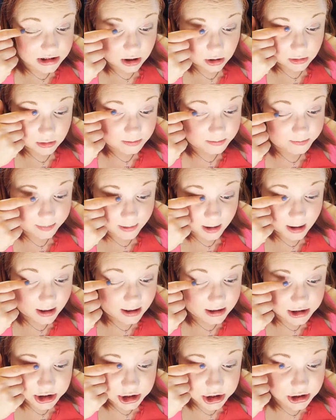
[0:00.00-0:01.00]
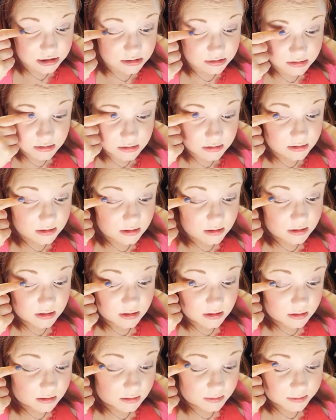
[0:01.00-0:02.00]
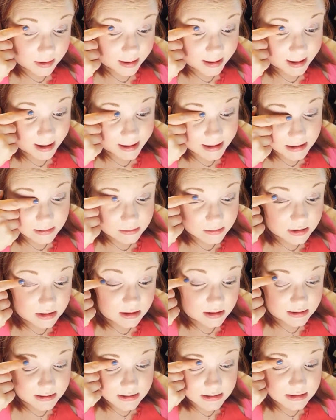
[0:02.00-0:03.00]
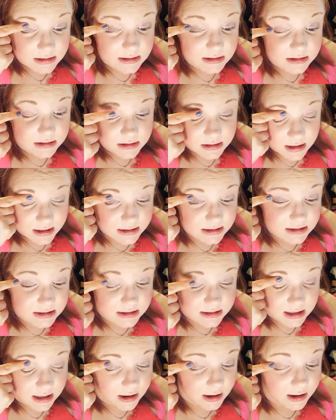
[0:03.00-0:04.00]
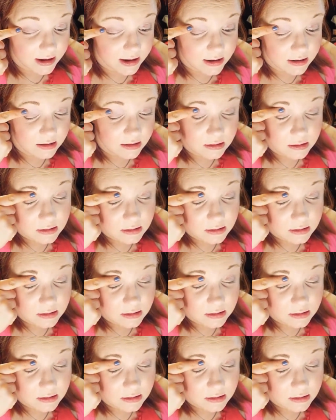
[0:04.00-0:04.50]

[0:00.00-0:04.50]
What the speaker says: don't budge by any means necessary.